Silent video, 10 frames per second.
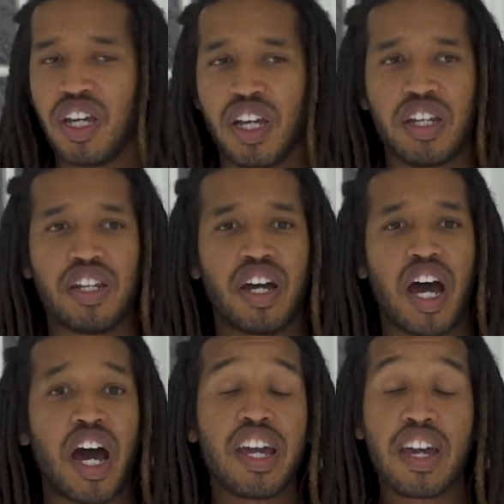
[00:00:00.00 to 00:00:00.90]
And
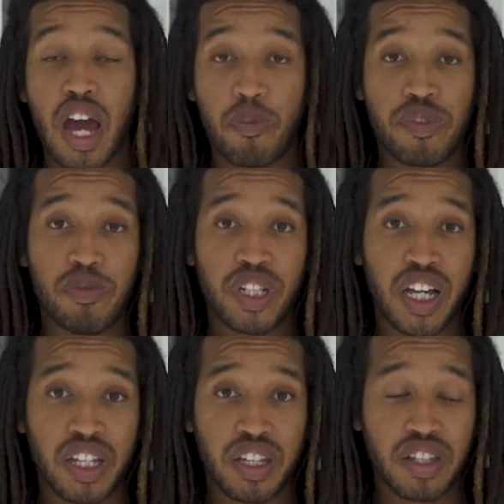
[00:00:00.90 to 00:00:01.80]
I happen to be
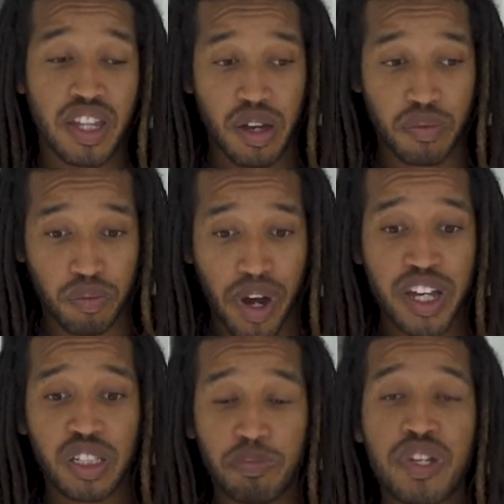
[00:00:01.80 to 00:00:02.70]
lucky that my
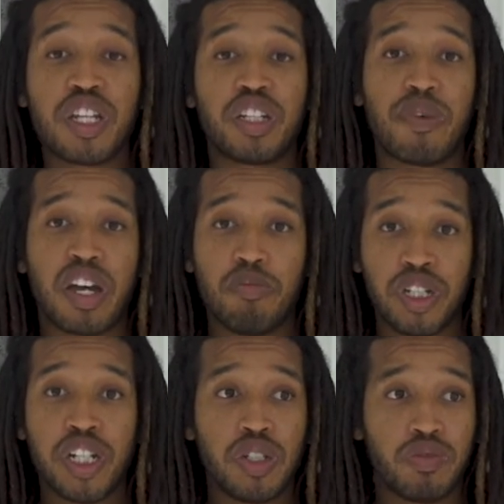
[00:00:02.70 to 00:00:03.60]
speech, my
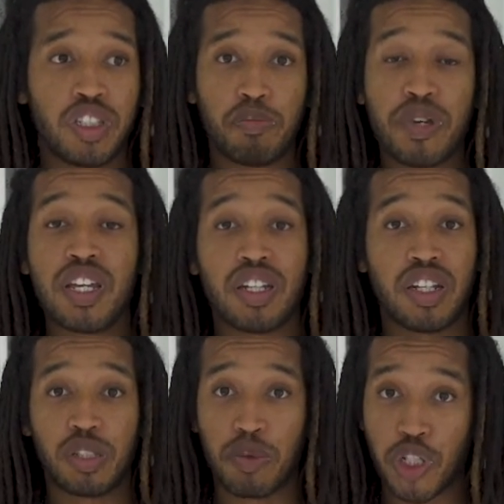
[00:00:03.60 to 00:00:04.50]
ability to speak in
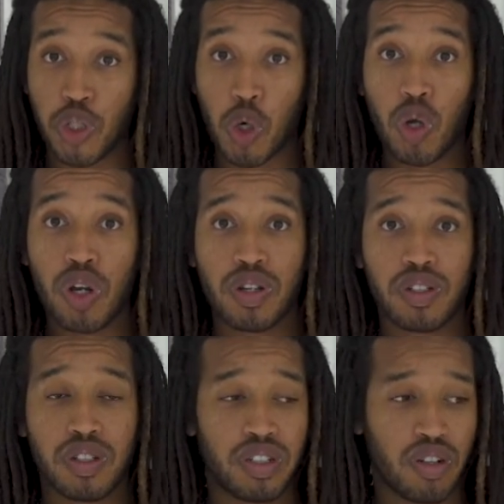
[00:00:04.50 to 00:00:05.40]
Espanol
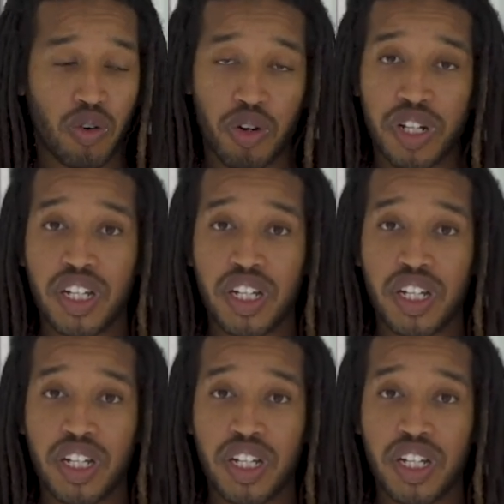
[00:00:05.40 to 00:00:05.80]
or in